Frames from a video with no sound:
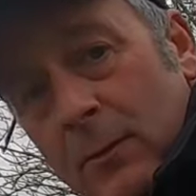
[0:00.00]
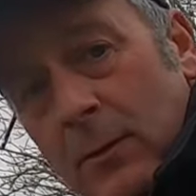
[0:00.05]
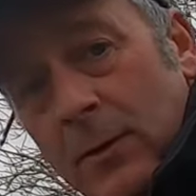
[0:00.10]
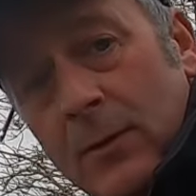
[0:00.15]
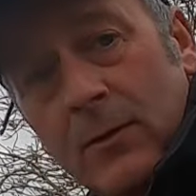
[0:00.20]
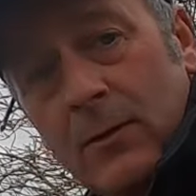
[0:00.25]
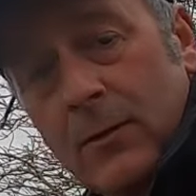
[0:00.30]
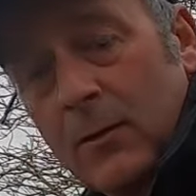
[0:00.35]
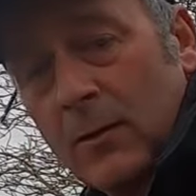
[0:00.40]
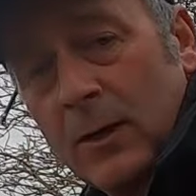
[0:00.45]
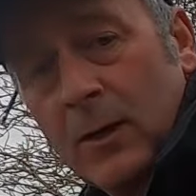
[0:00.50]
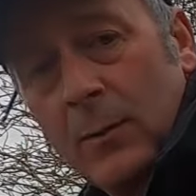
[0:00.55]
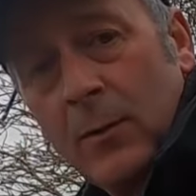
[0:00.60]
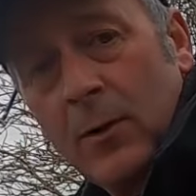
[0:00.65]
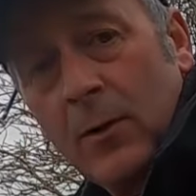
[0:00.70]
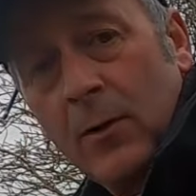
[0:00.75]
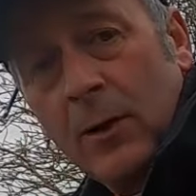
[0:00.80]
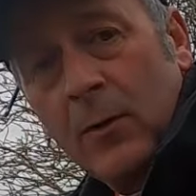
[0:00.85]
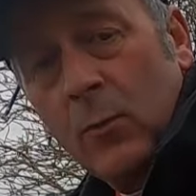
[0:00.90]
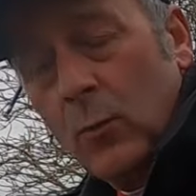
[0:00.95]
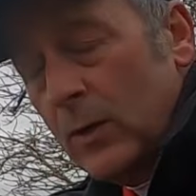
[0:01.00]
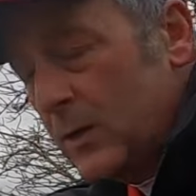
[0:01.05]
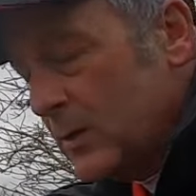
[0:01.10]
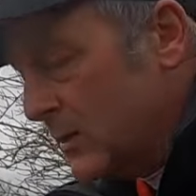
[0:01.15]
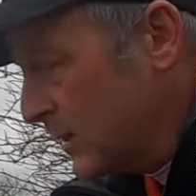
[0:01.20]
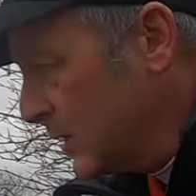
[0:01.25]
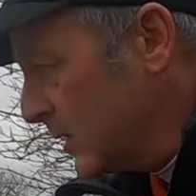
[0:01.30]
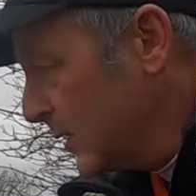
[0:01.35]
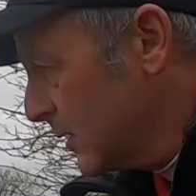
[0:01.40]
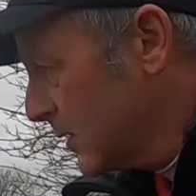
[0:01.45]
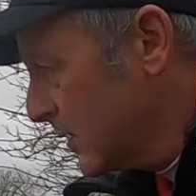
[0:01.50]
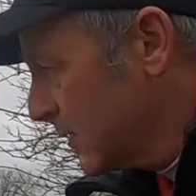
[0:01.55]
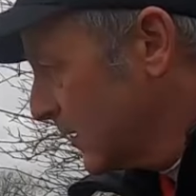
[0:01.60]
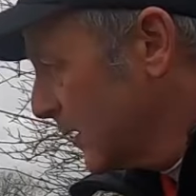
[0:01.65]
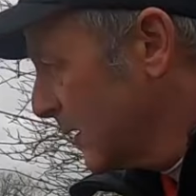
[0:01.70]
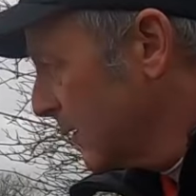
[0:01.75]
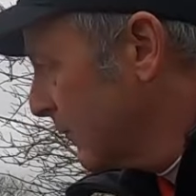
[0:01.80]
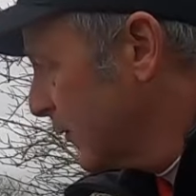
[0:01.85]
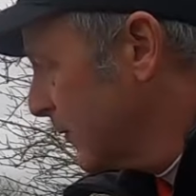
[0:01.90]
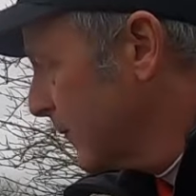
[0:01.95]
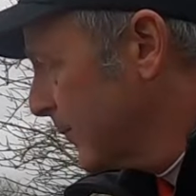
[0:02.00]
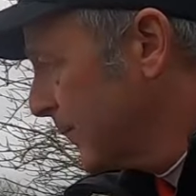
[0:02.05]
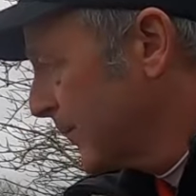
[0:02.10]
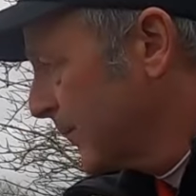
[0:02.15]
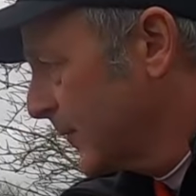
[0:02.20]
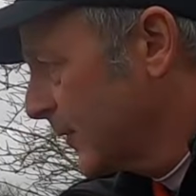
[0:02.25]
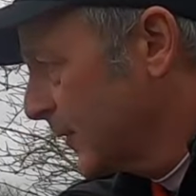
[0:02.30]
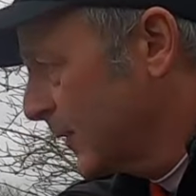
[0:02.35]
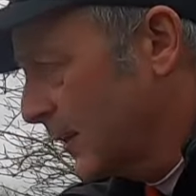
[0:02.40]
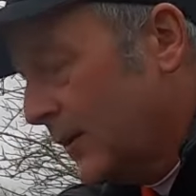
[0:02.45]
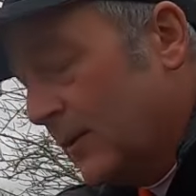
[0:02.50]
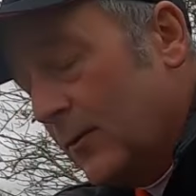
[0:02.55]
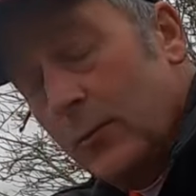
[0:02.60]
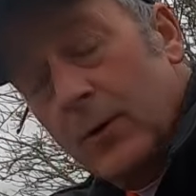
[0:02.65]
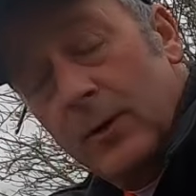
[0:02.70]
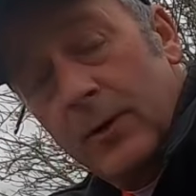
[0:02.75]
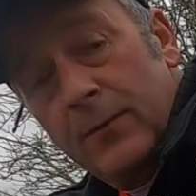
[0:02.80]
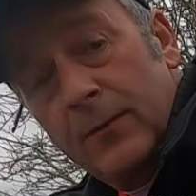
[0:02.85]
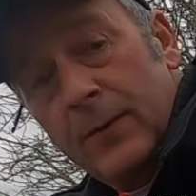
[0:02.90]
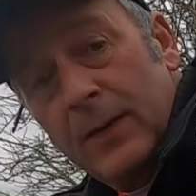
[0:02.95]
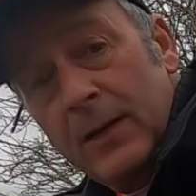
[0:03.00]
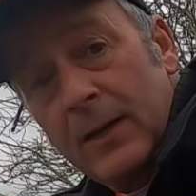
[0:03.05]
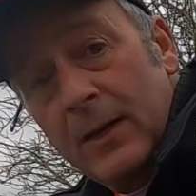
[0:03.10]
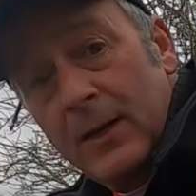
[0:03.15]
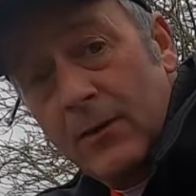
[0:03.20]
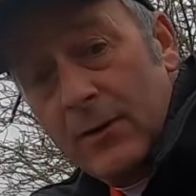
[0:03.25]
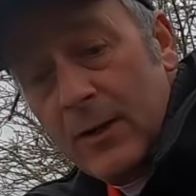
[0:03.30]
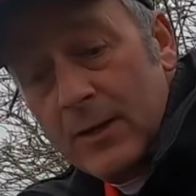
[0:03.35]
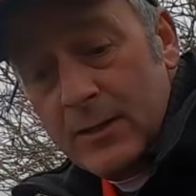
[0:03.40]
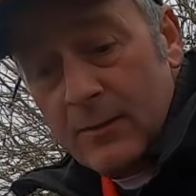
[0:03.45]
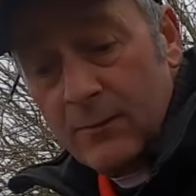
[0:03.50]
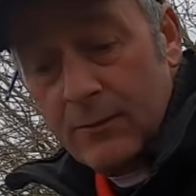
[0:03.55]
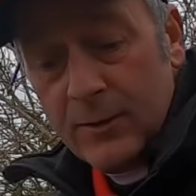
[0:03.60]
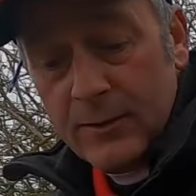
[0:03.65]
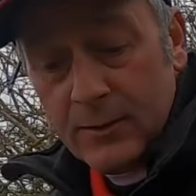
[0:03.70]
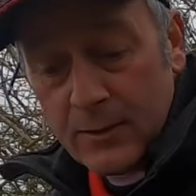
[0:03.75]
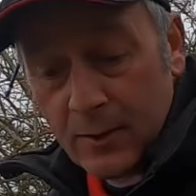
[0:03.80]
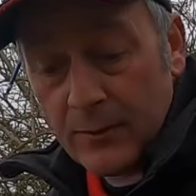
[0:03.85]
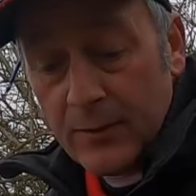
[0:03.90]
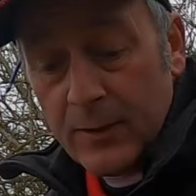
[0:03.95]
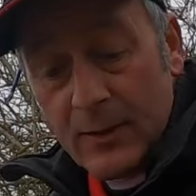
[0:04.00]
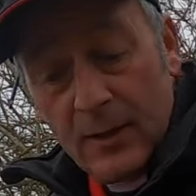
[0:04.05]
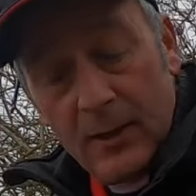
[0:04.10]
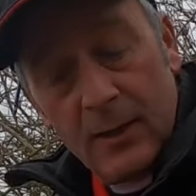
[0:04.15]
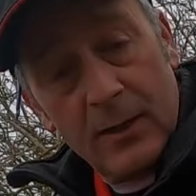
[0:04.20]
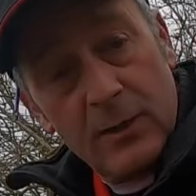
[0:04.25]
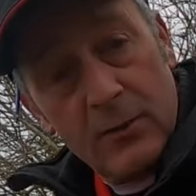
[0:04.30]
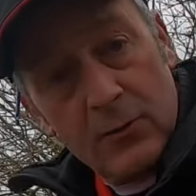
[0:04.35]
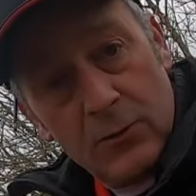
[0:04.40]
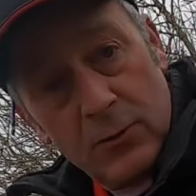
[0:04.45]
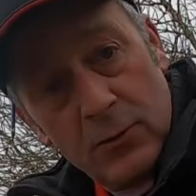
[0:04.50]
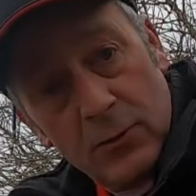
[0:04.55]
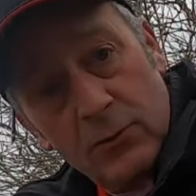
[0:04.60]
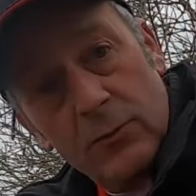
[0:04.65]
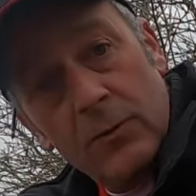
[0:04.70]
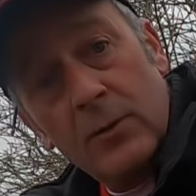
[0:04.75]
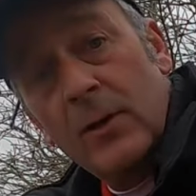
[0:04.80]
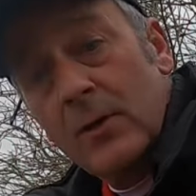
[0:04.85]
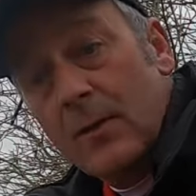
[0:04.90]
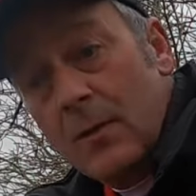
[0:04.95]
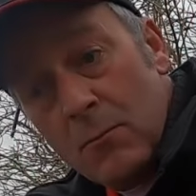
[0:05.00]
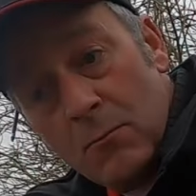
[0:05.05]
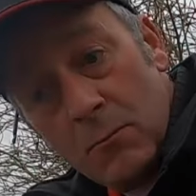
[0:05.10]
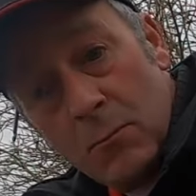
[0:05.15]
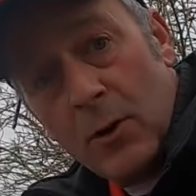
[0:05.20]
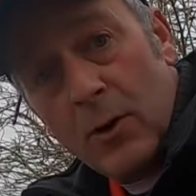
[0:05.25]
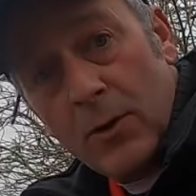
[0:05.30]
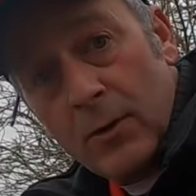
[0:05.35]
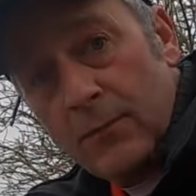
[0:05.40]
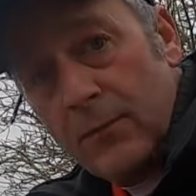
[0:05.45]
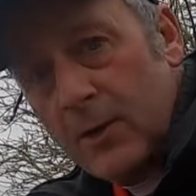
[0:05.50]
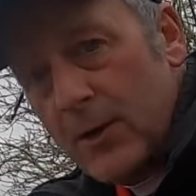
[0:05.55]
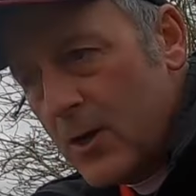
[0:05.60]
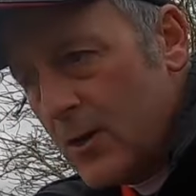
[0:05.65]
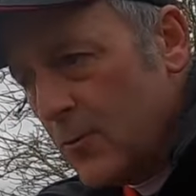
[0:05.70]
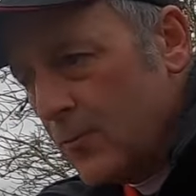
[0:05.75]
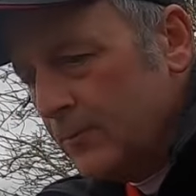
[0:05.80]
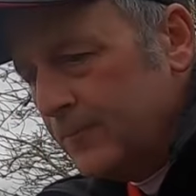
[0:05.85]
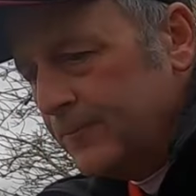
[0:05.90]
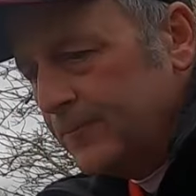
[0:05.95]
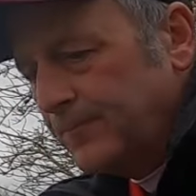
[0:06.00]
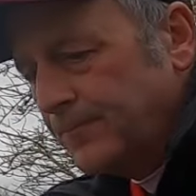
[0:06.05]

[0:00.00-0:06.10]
I mean, don't get me wrong, in winter you can still have them where they're feeding aggressively, so then you can introduce more of your own.